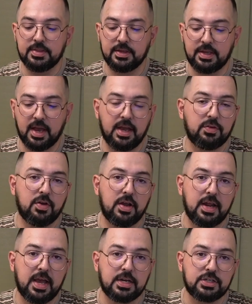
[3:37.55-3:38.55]
The guide rod
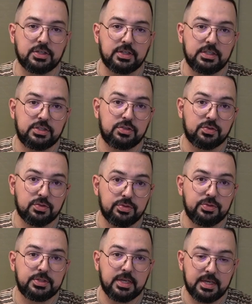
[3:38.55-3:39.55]
actually
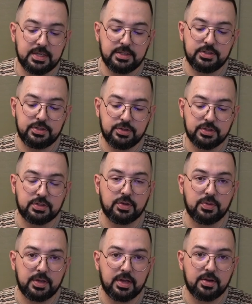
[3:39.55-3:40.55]
screws into the
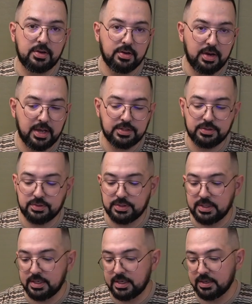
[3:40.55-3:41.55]
stone carrier as you
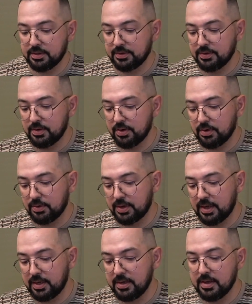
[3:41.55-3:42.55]
see here,
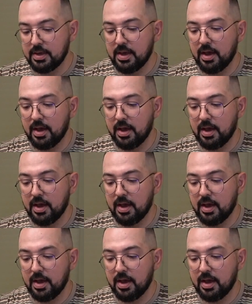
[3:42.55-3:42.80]
okay?